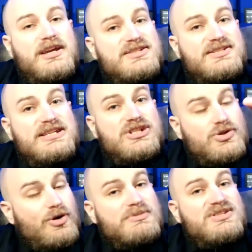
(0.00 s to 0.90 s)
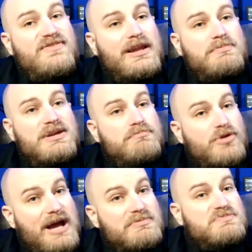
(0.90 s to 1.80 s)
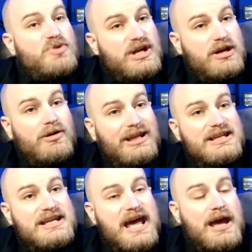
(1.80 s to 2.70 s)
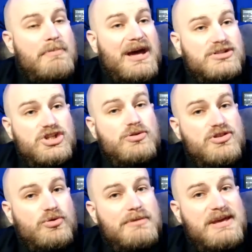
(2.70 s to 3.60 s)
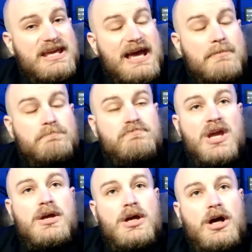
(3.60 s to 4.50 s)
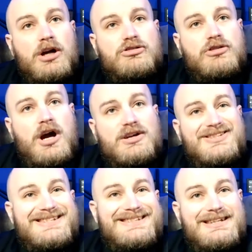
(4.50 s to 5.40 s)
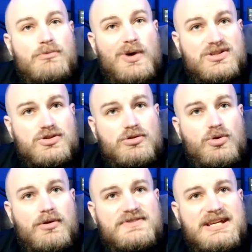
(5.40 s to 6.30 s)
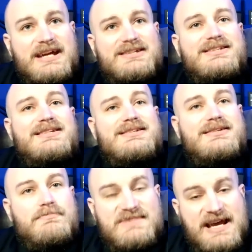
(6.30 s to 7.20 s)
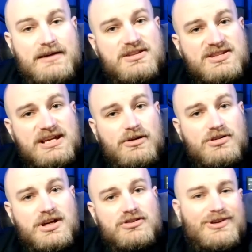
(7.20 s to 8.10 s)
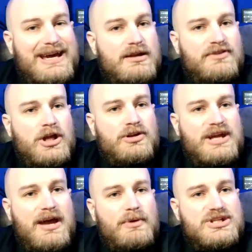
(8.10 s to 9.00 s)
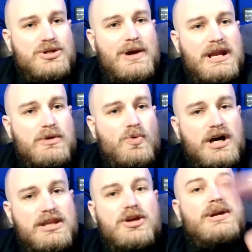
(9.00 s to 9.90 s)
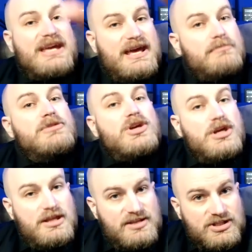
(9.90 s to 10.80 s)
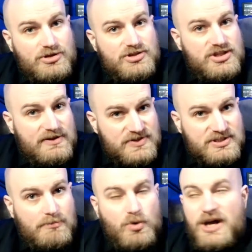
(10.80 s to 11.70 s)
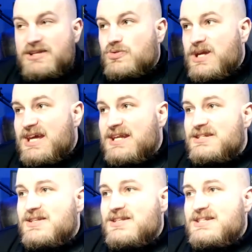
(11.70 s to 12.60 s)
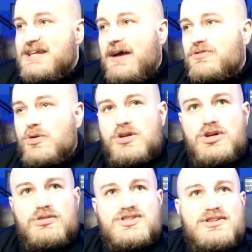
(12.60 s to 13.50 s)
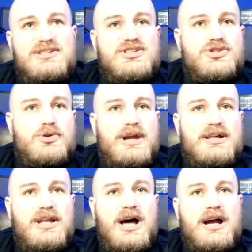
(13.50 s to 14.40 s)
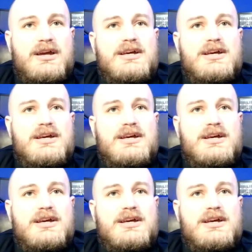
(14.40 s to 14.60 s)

You can see storms developing perhaps pretty early today, about 2 to 3 p.m. across western North Texas down to the Hill Country, kind of along Highway 281, though again, this could shift somewhat as we get into this afternoon. So this is 3 o'clock.